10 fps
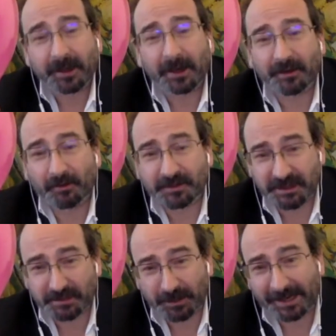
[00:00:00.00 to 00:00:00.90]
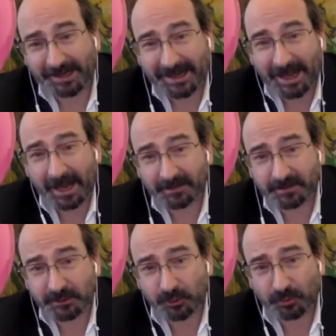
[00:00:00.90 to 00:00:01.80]
And obviously, the planet can
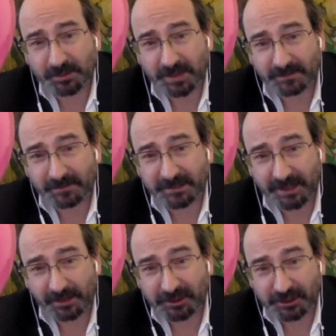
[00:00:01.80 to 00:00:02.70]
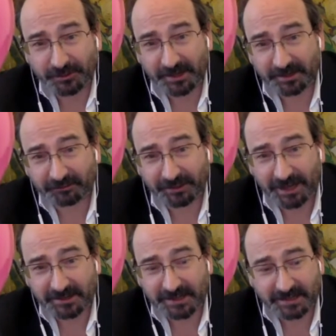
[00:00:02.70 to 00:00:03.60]
absorb some C O two and other
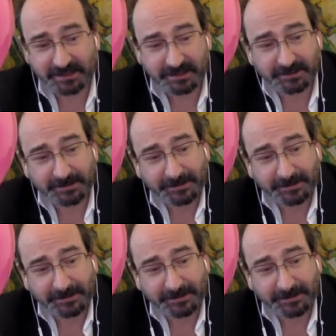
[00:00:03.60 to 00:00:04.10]
greenhouse gases.